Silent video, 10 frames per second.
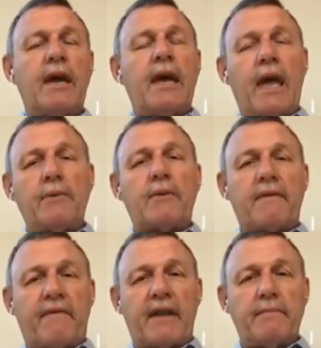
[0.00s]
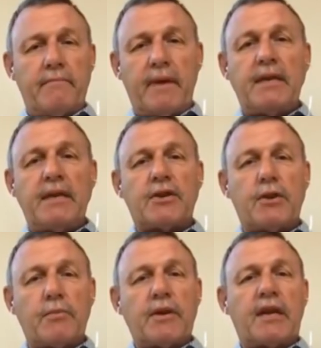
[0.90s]
He would have had immediate
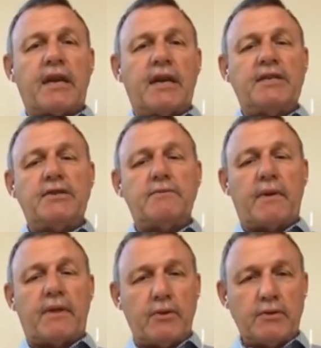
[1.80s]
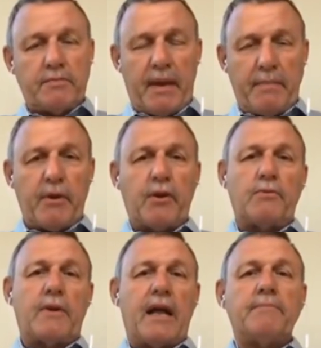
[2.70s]
communication with those people who
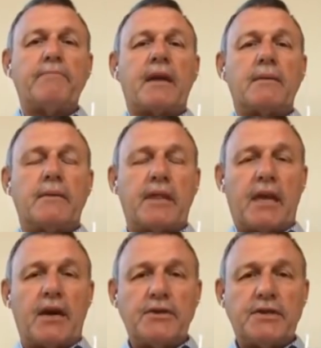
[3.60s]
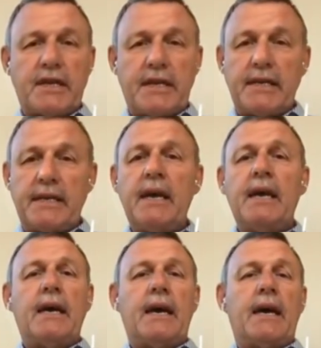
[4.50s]
were helping him on the outside,
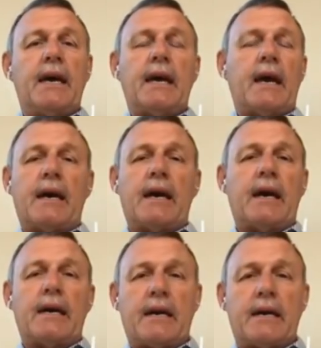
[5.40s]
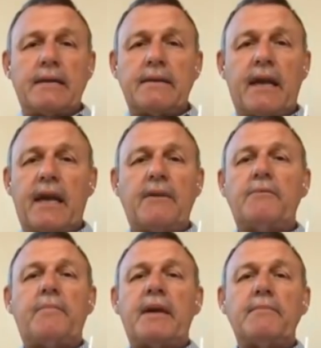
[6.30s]
uh, uh, and he
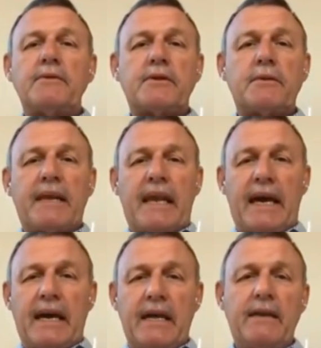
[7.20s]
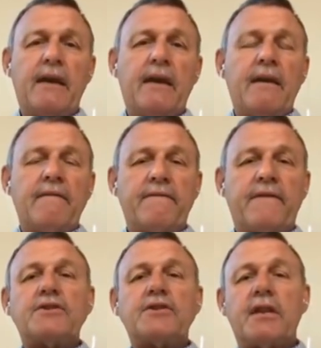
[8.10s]
would be able to plan
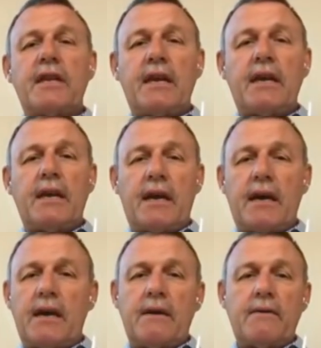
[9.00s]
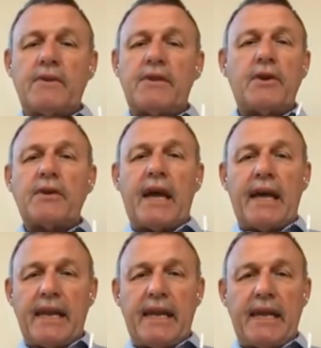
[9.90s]
virtually uh, without
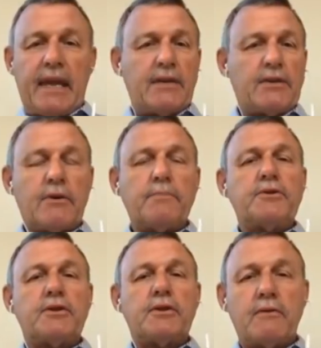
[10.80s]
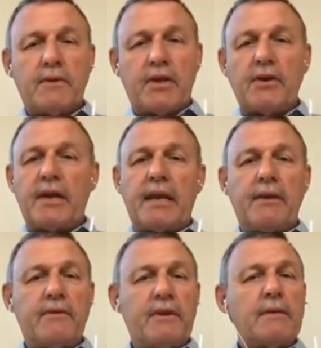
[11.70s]
any interruption or without
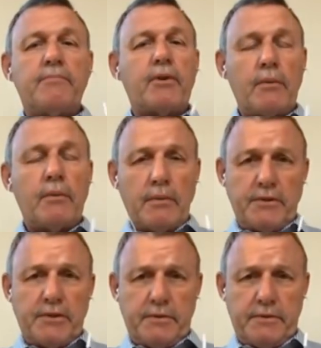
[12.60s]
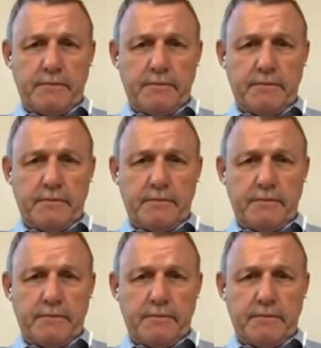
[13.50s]
any real problems.